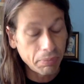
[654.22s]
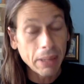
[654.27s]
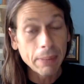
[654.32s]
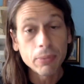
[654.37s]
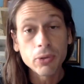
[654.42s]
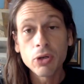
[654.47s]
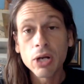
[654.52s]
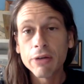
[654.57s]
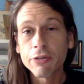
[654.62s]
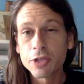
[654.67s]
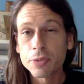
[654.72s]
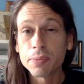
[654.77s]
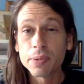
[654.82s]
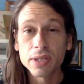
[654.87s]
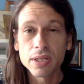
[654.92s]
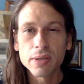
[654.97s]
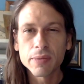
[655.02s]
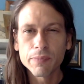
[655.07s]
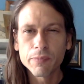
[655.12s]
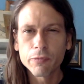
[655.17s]
people who have
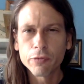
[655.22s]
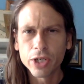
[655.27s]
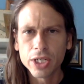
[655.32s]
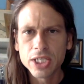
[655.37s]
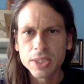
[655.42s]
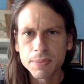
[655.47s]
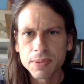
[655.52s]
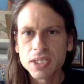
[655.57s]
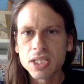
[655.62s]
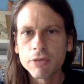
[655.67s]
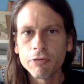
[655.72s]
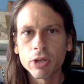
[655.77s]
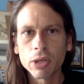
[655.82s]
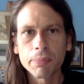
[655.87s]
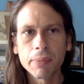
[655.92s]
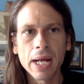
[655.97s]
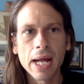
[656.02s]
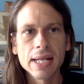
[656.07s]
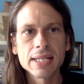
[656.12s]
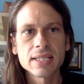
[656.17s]
spe- very specific
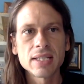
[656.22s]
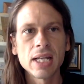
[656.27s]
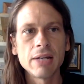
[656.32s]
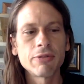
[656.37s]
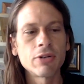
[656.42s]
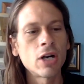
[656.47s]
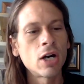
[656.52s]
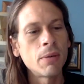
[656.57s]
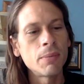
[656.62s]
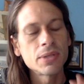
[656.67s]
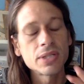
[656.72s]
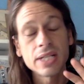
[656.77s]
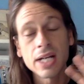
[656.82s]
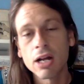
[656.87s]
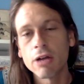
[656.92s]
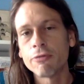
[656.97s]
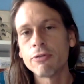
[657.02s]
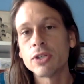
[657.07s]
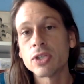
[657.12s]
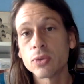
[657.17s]
past life karmas.
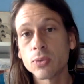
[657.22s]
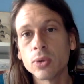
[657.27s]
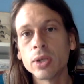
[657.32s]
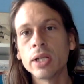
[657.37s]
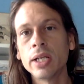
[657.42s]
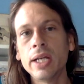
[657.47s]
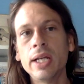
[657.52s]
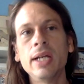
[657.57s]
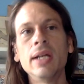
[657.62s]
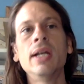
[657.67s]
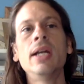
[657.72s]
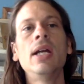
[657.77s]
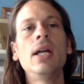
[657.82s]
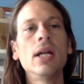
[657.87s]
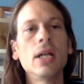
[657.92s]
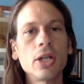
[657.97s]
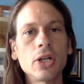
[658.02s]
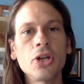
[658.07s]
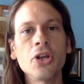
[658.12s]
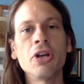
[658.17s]
Now, if it's really
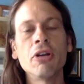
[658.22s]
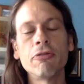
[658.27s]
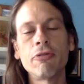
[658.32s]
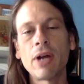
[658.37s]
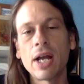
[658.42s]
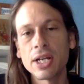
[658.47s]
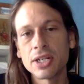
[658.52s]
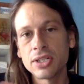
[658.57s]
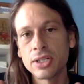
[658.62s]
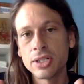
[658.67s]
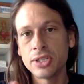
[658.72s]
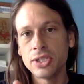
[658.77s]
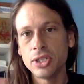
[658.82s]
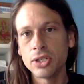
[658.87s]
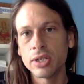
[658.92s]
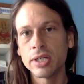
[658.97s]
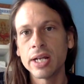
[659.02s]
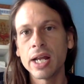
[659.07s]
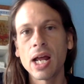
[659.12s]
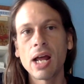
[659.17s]
good avashtas, you
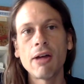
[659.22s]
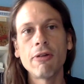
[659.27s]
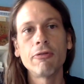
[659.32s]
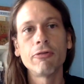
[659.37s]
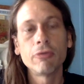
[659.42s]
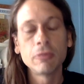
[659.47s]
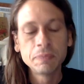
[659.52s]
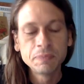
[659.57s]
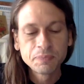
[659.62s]
can have,